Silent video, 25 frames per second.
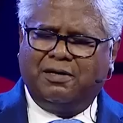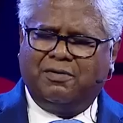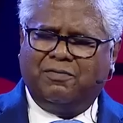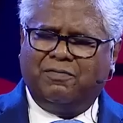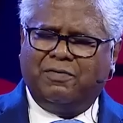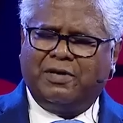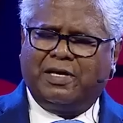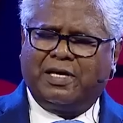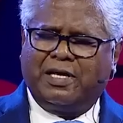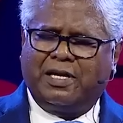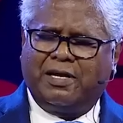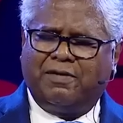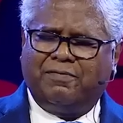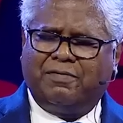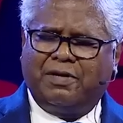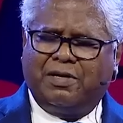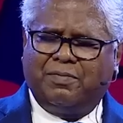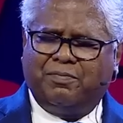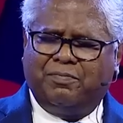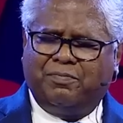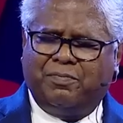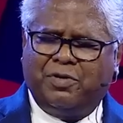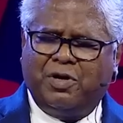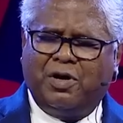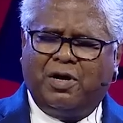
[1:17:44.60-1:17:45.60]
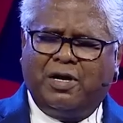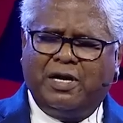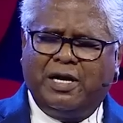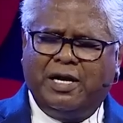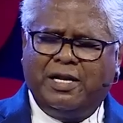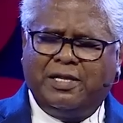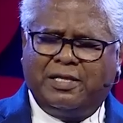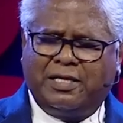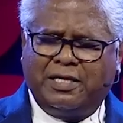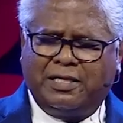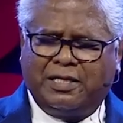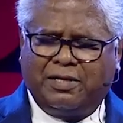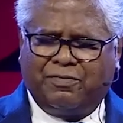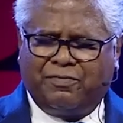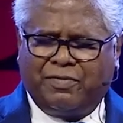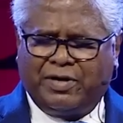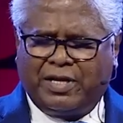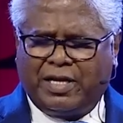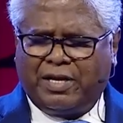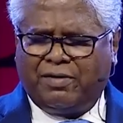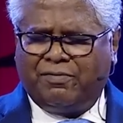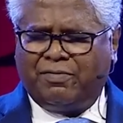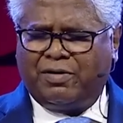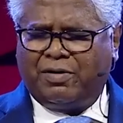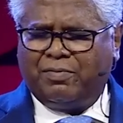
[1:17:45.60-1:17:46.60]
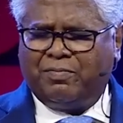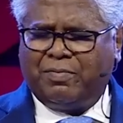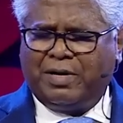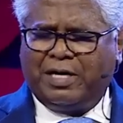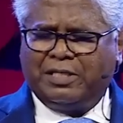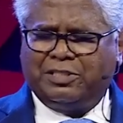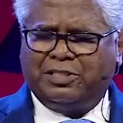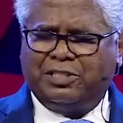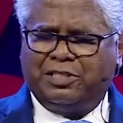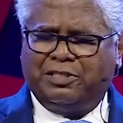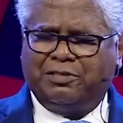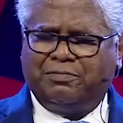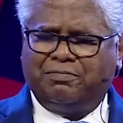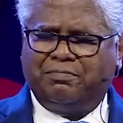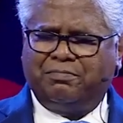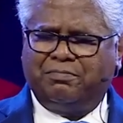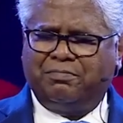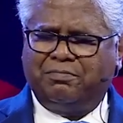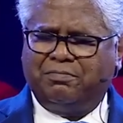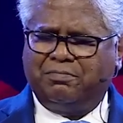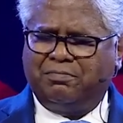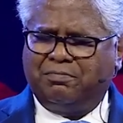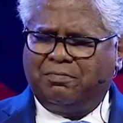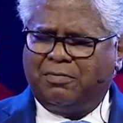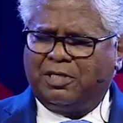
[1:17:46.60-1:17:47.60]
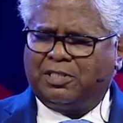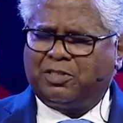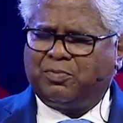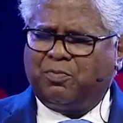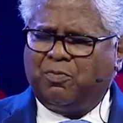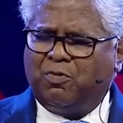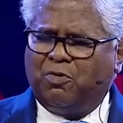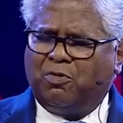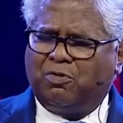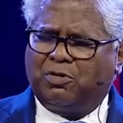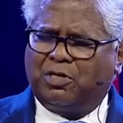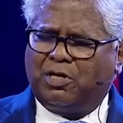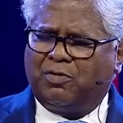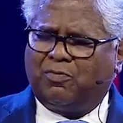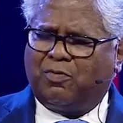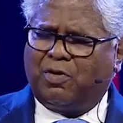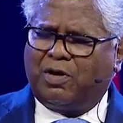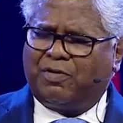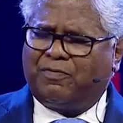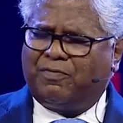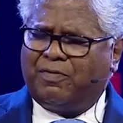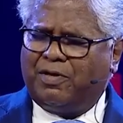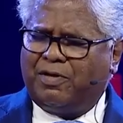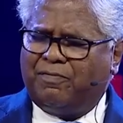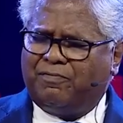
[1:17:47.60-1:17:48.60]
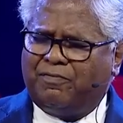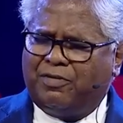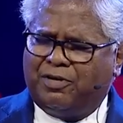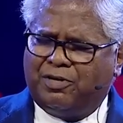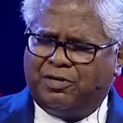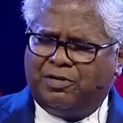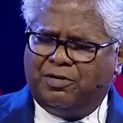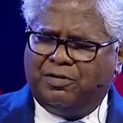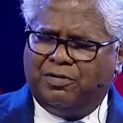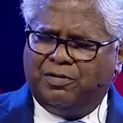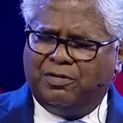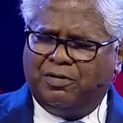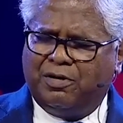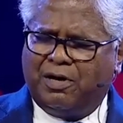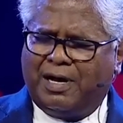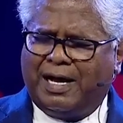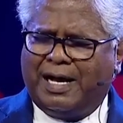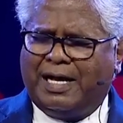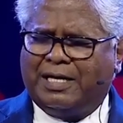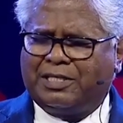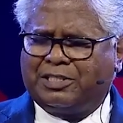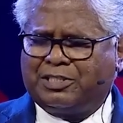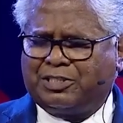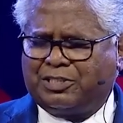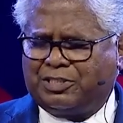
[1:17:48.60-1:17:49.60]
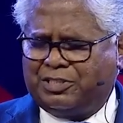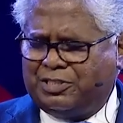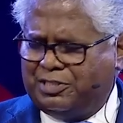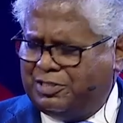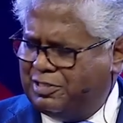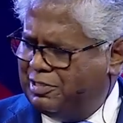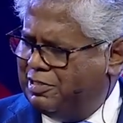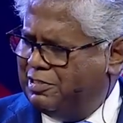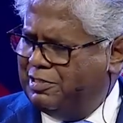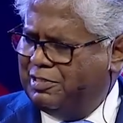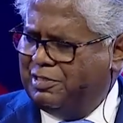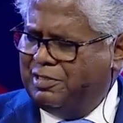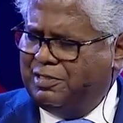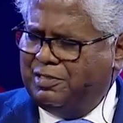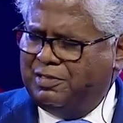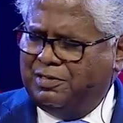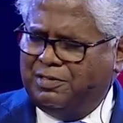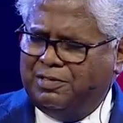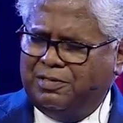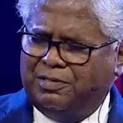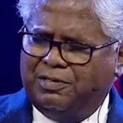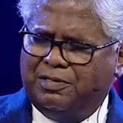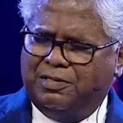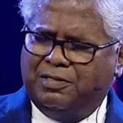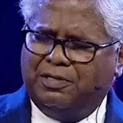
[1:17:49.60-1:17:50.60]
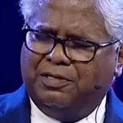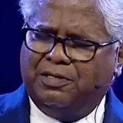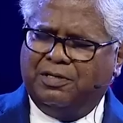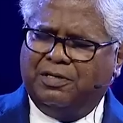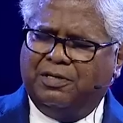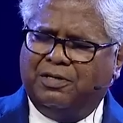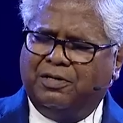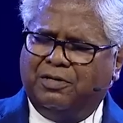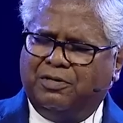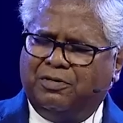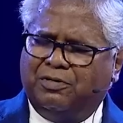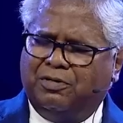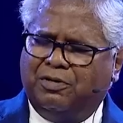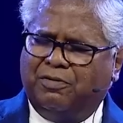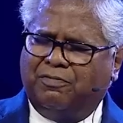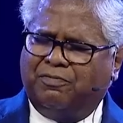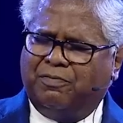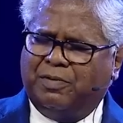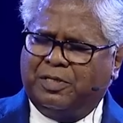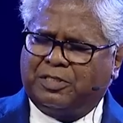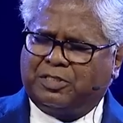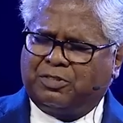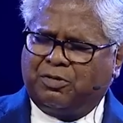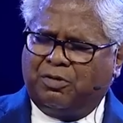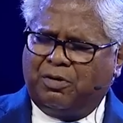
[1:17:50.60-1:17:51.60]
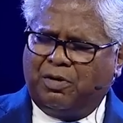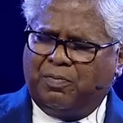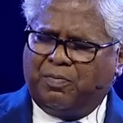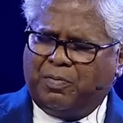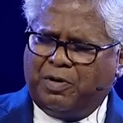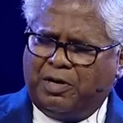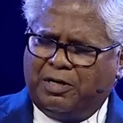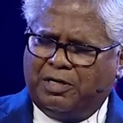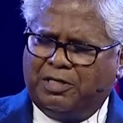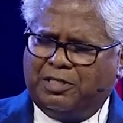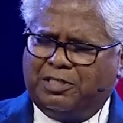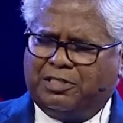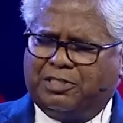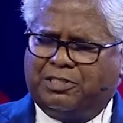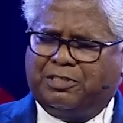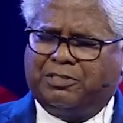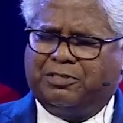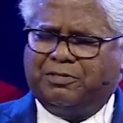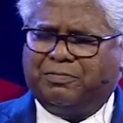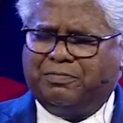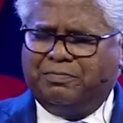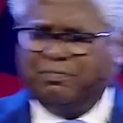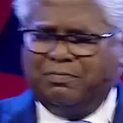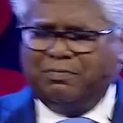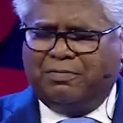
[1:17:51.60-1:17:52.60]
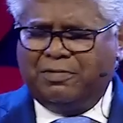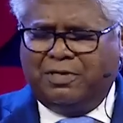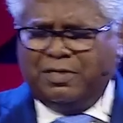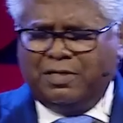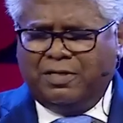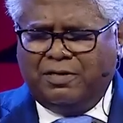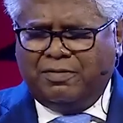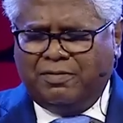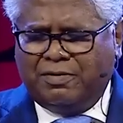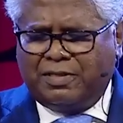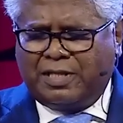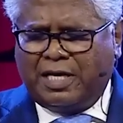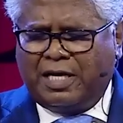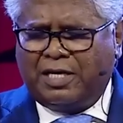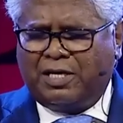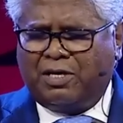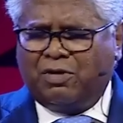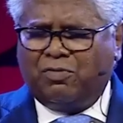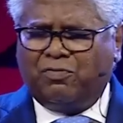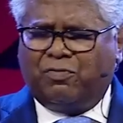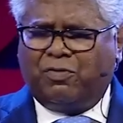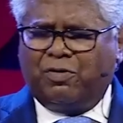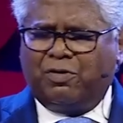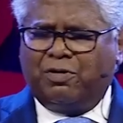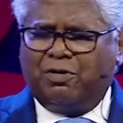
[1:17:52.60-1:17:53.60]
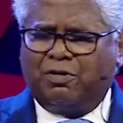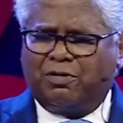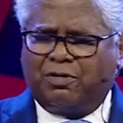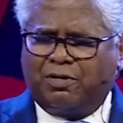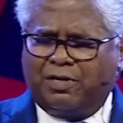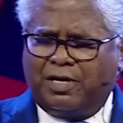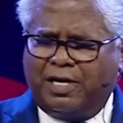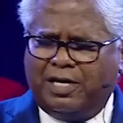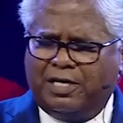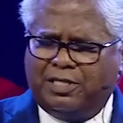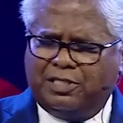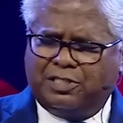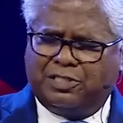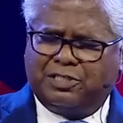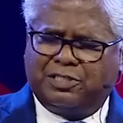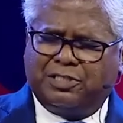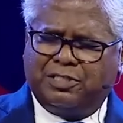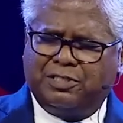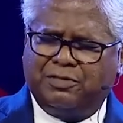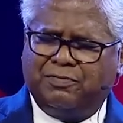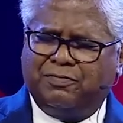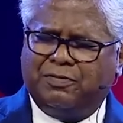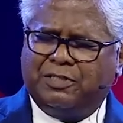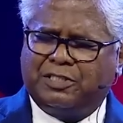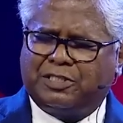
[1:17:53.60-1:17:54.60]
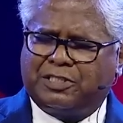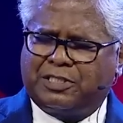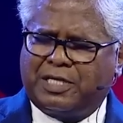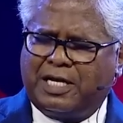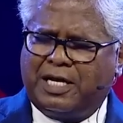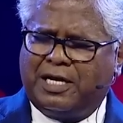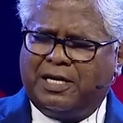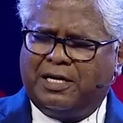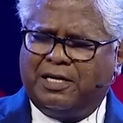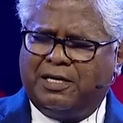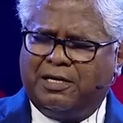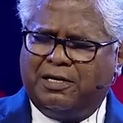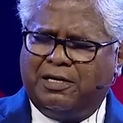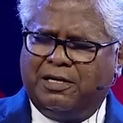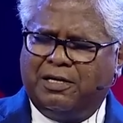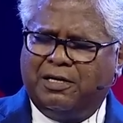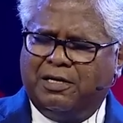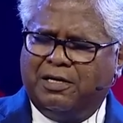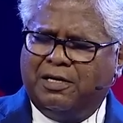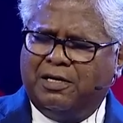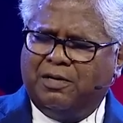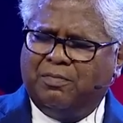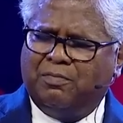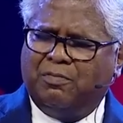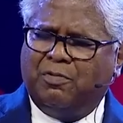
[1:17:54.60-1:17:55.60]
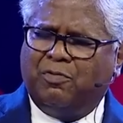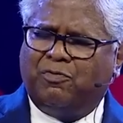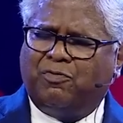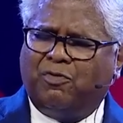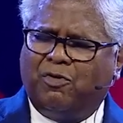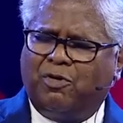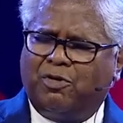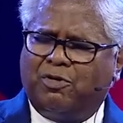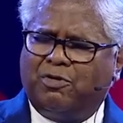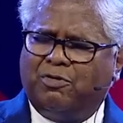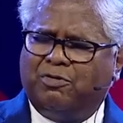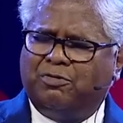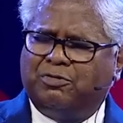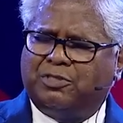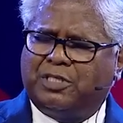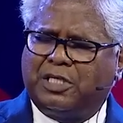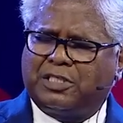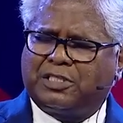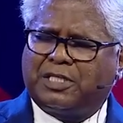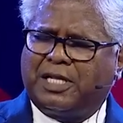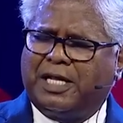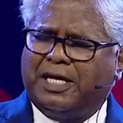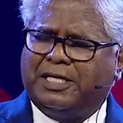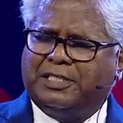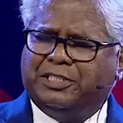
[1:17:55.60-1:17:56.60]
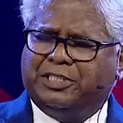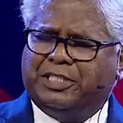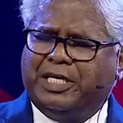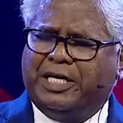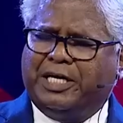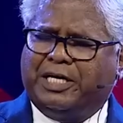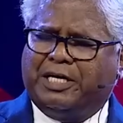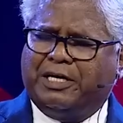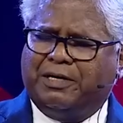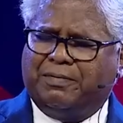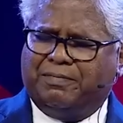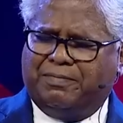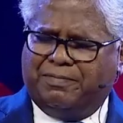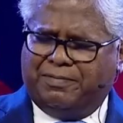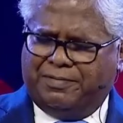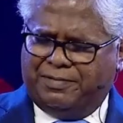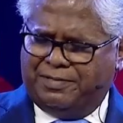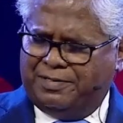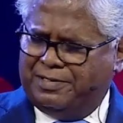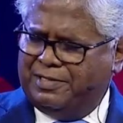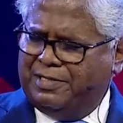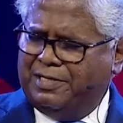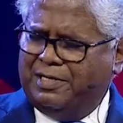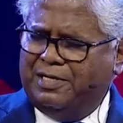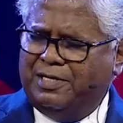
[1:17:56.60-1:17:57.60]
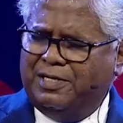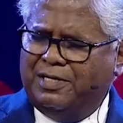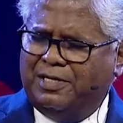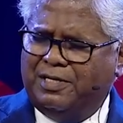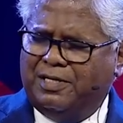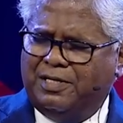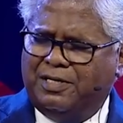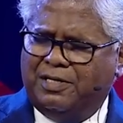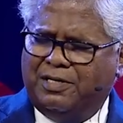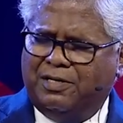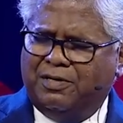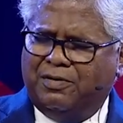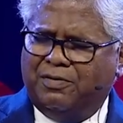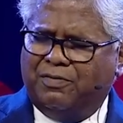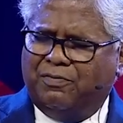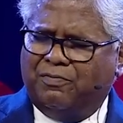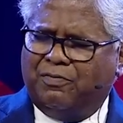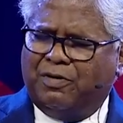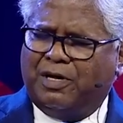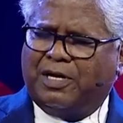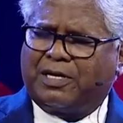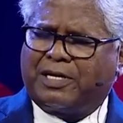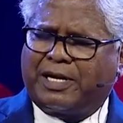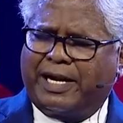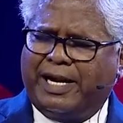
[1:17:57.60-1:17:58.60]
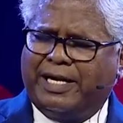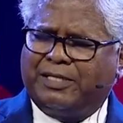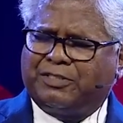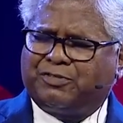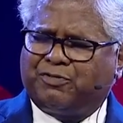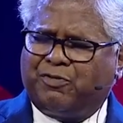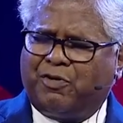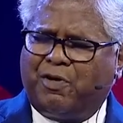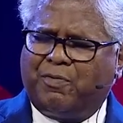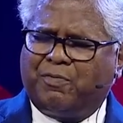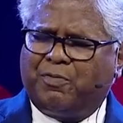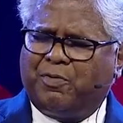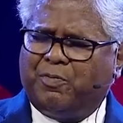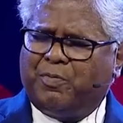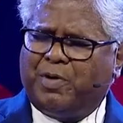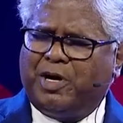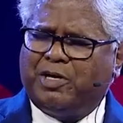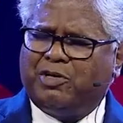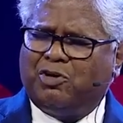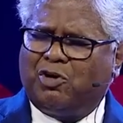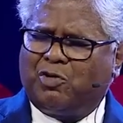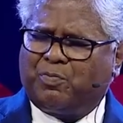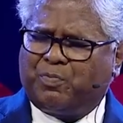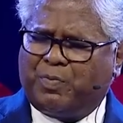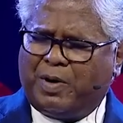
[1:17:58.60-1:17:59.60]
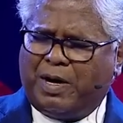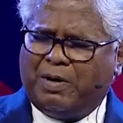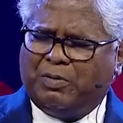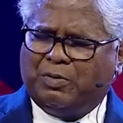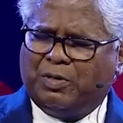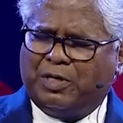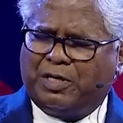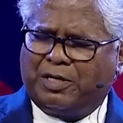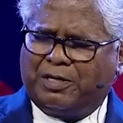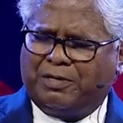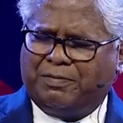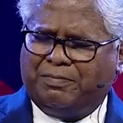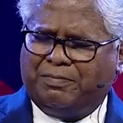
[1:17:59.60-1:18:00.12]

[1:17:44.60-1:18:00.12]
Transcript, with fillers: we can ever, beyond anything that we can ever imagine. Much more than what we have asked. You have bestowed upon us. Thank you for your grace. We stand before you just like Jacob. We are transformed by your power.